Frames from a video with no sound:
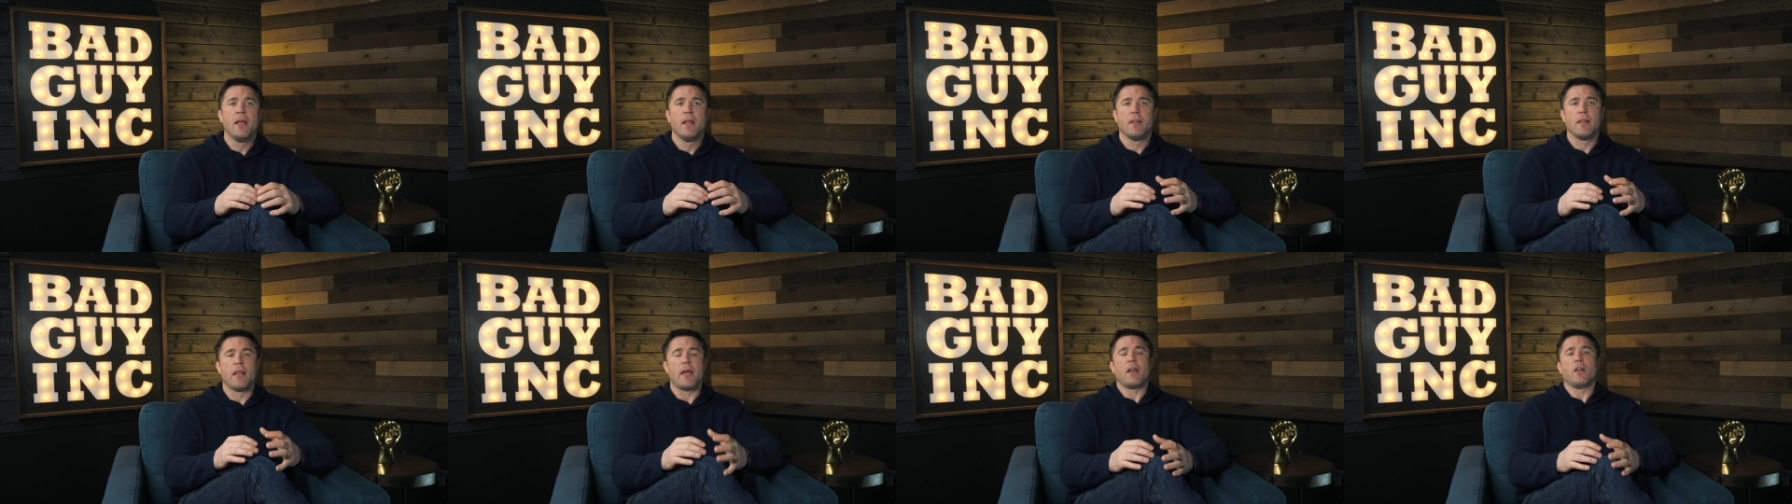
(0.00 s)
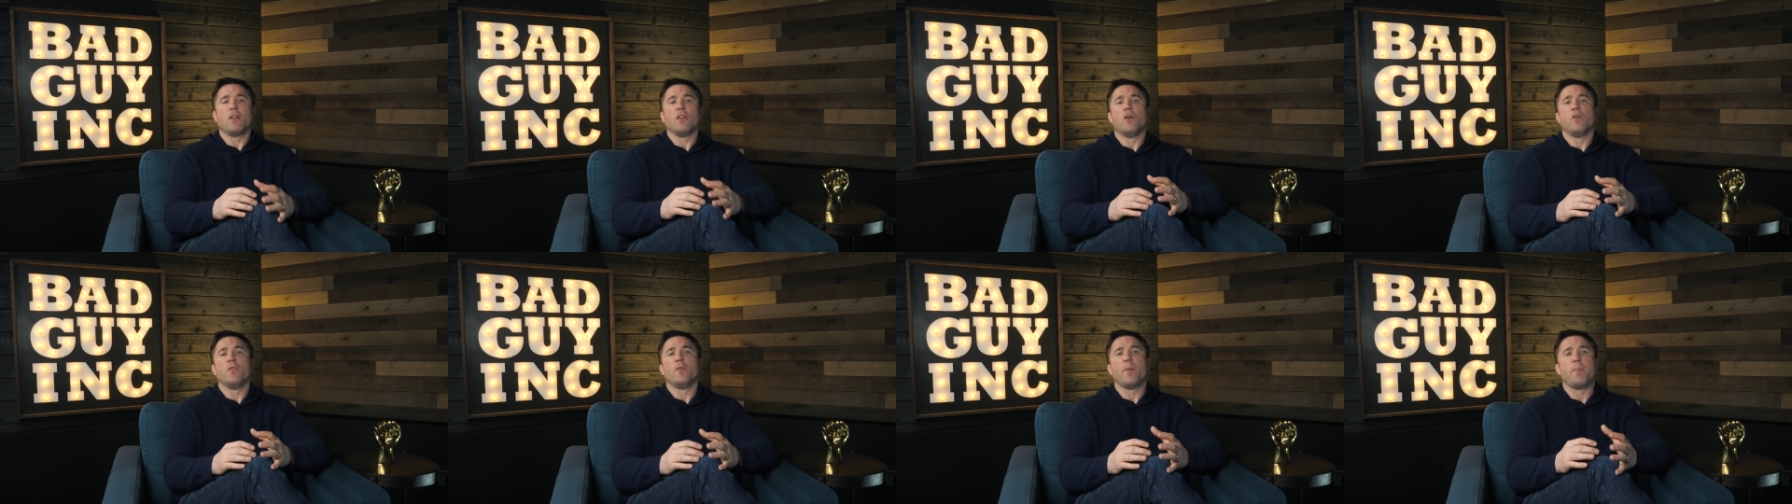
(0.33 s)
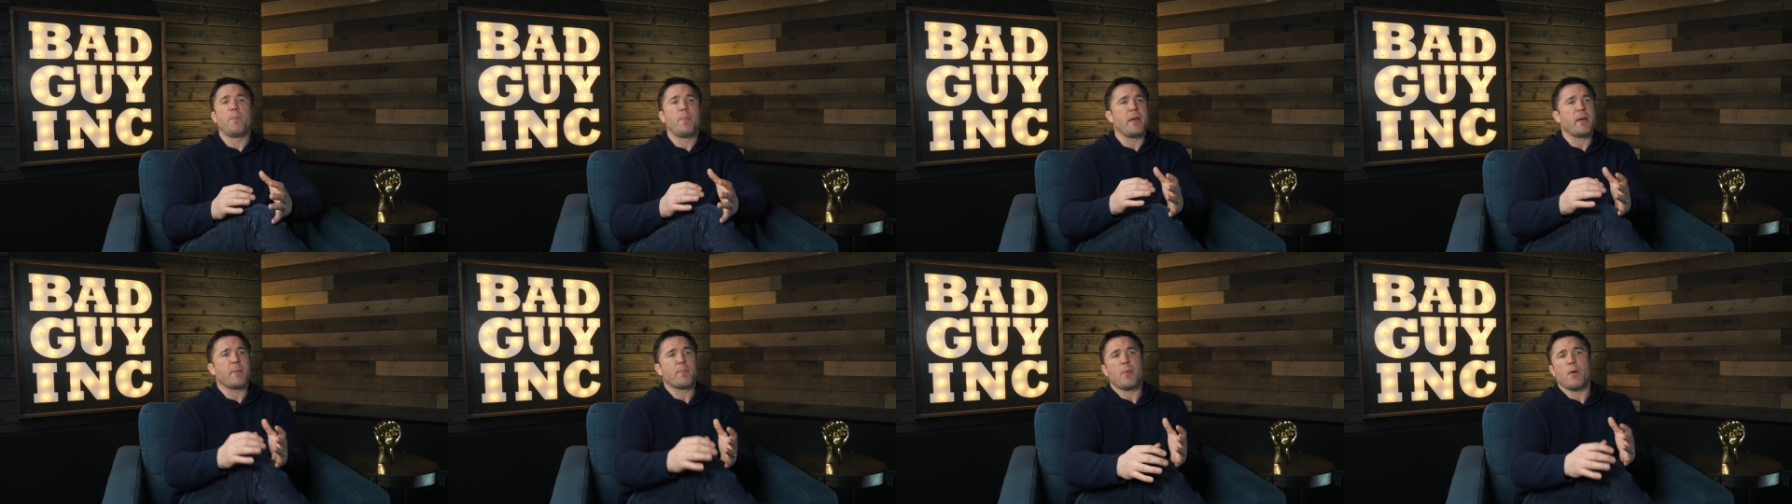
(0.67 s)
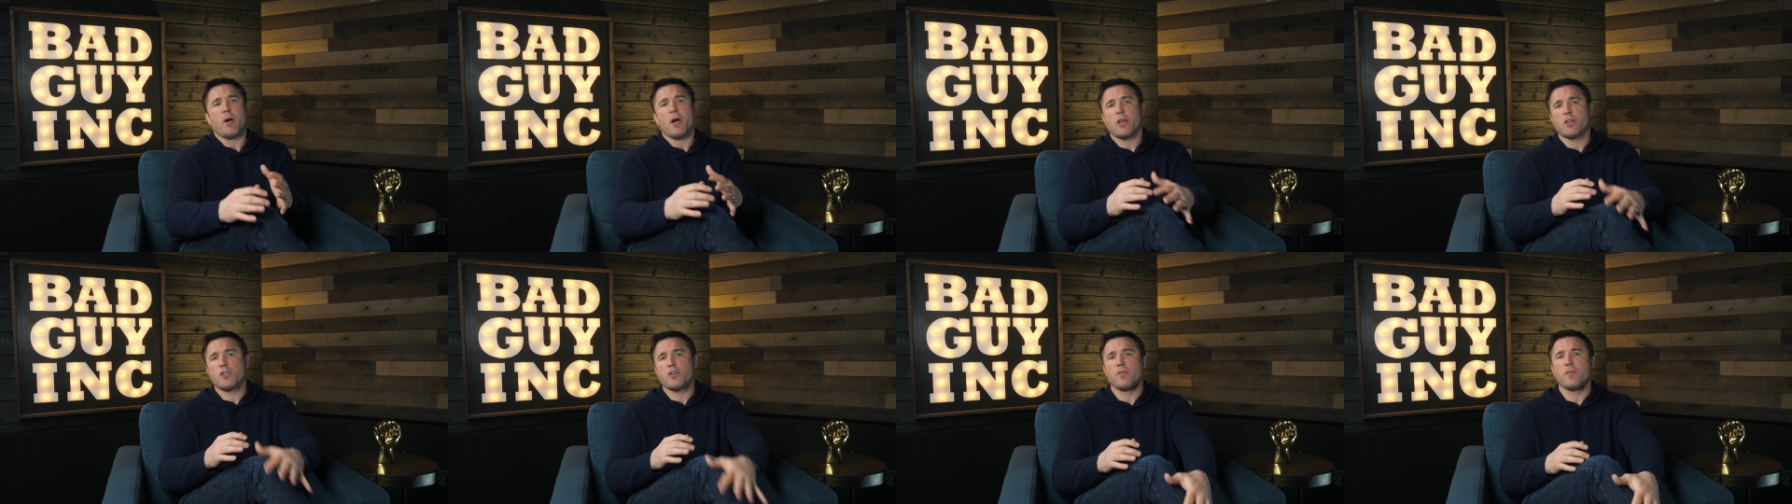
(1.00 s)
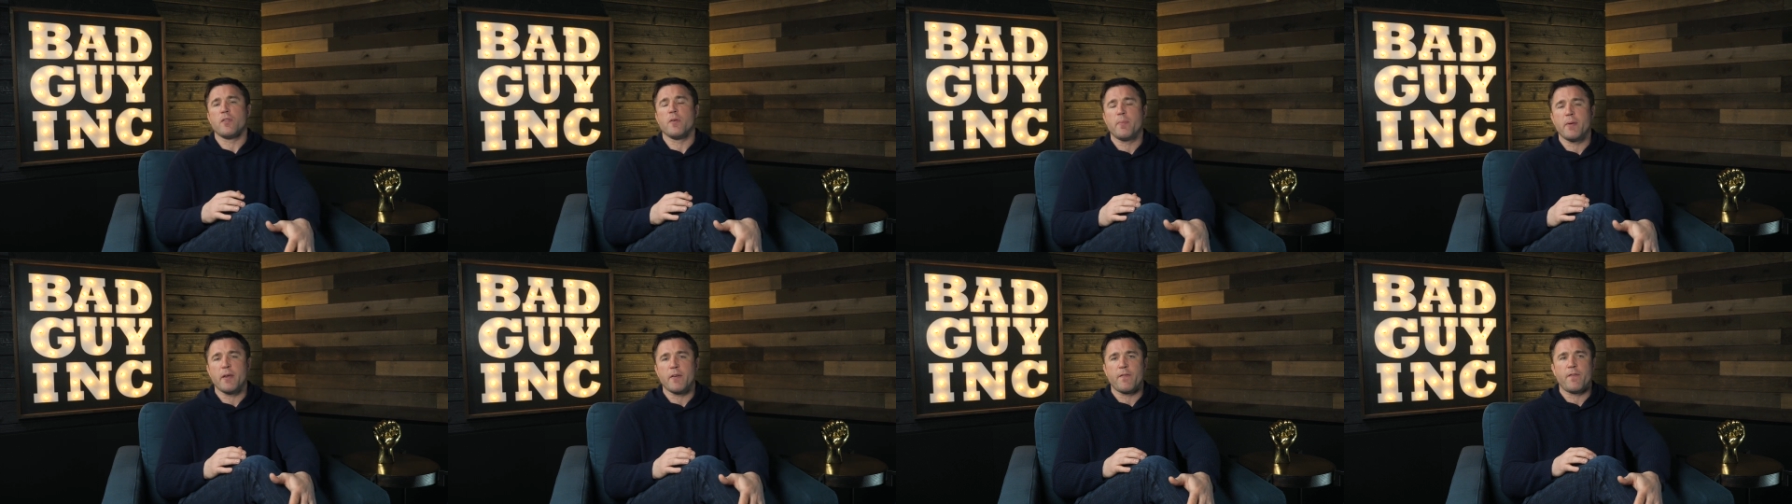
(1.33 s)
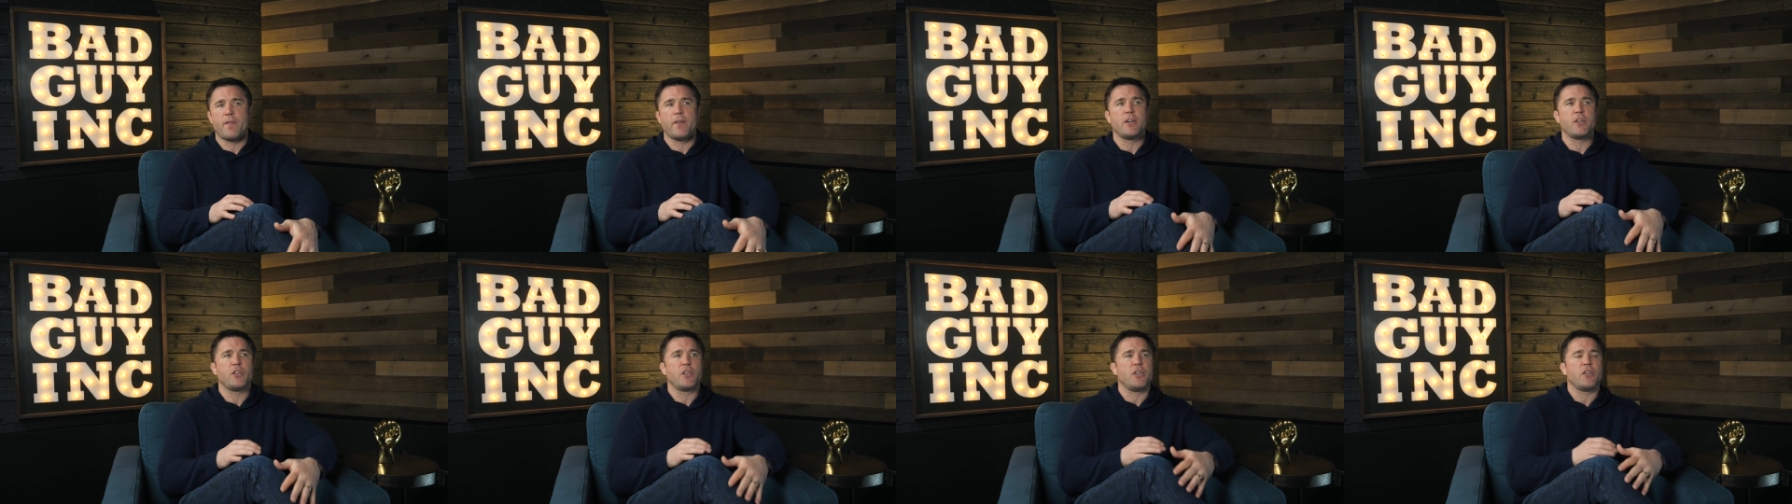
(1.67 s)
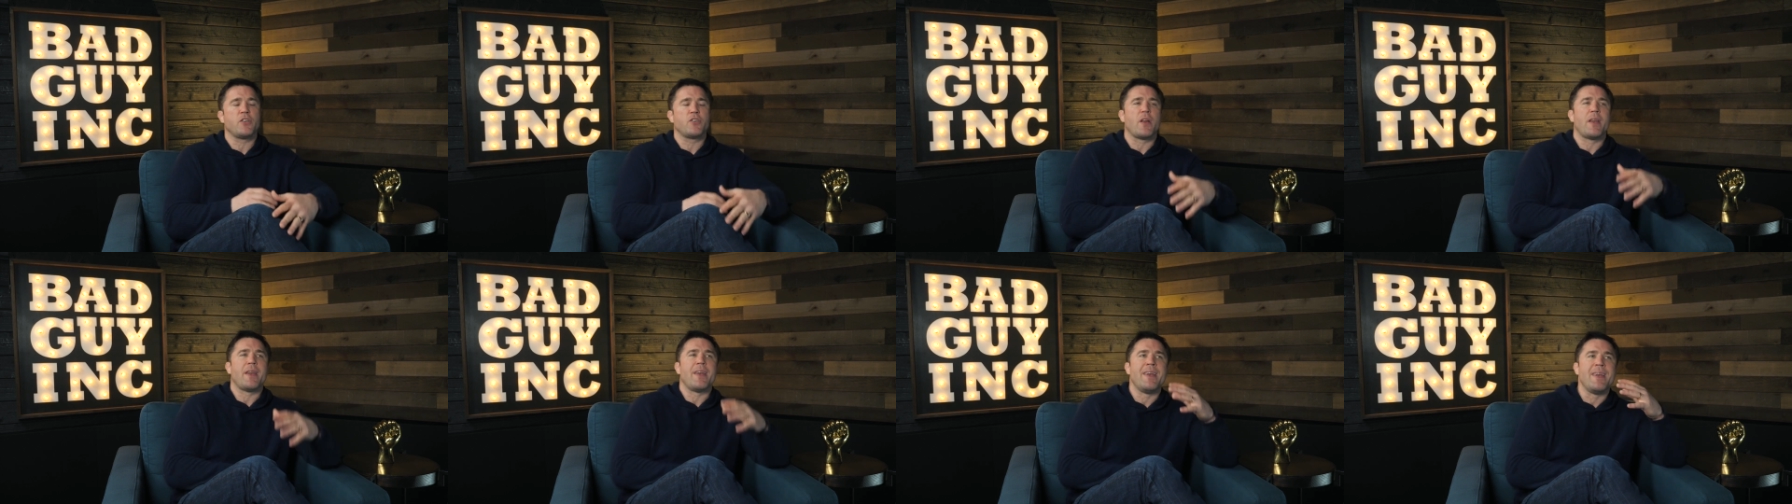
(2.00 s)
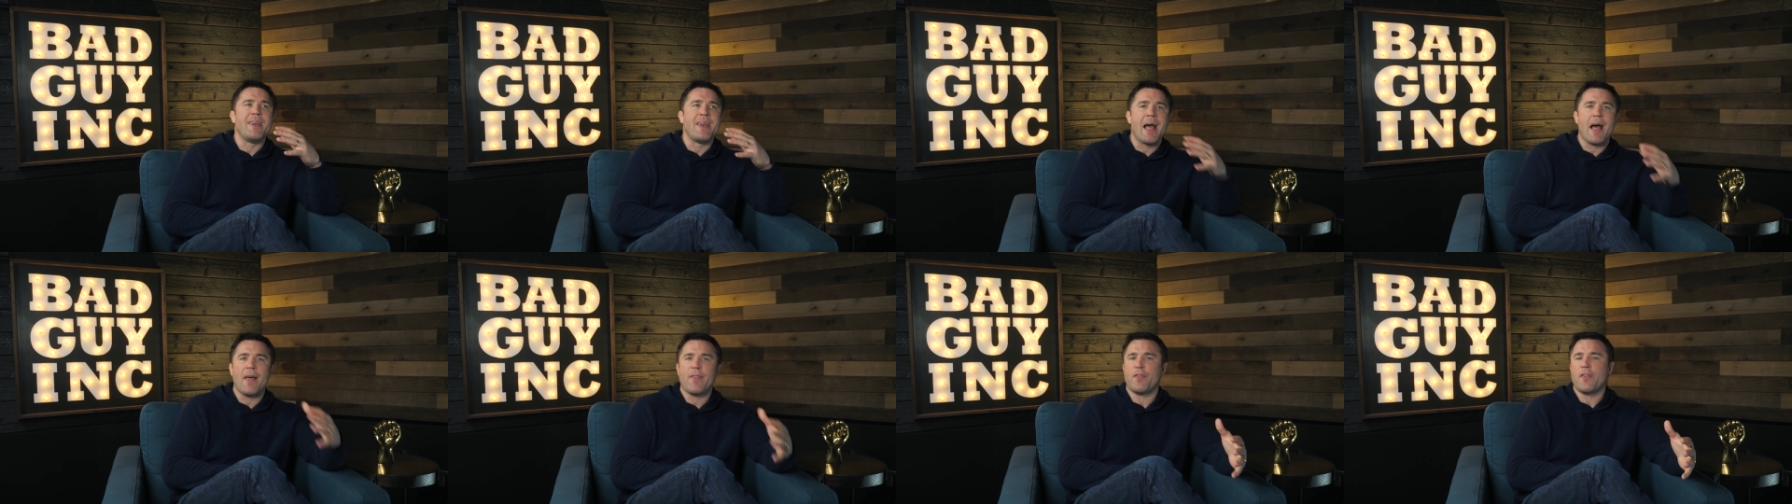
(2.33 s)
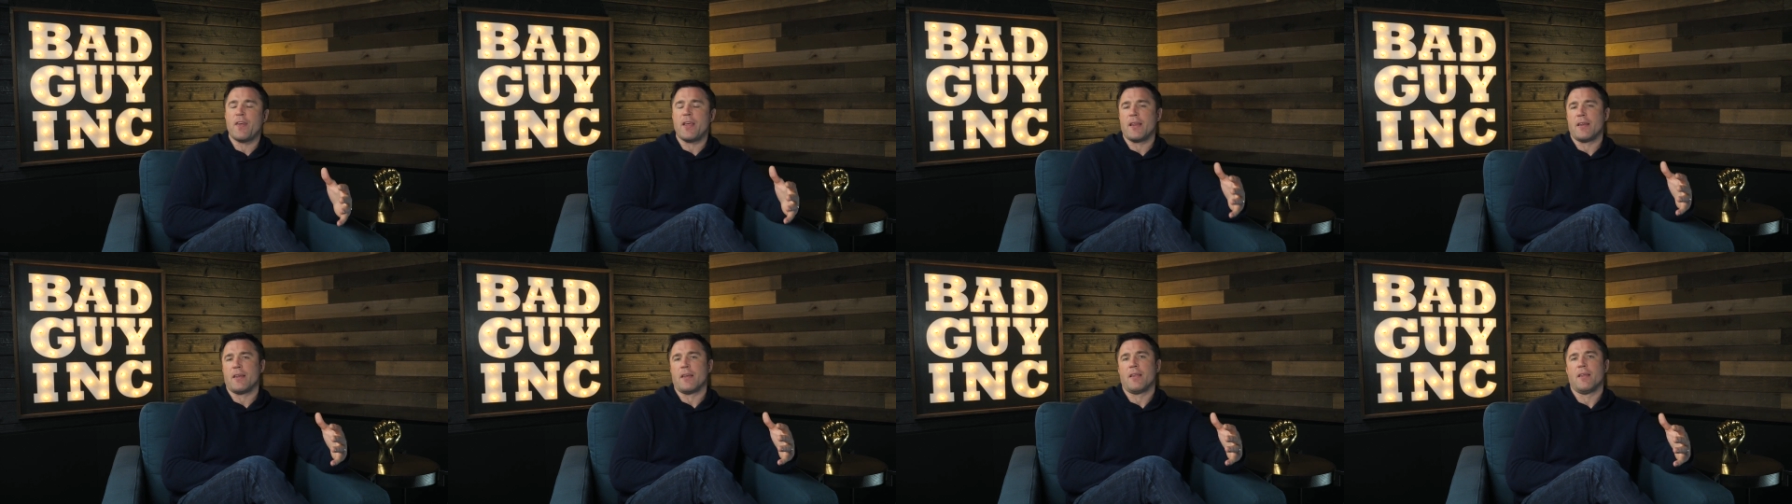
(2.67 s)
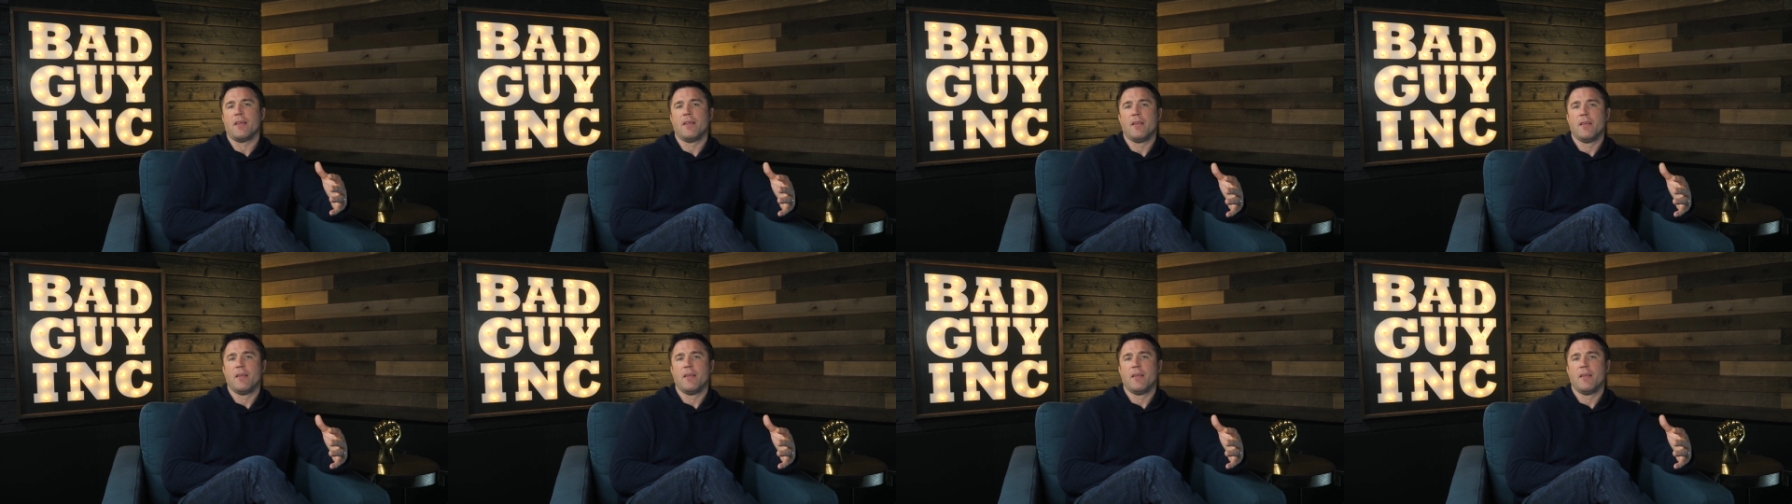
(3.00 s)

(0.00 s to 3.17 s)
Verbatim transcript: let alone the big posture and the big finishing shot. Nothing.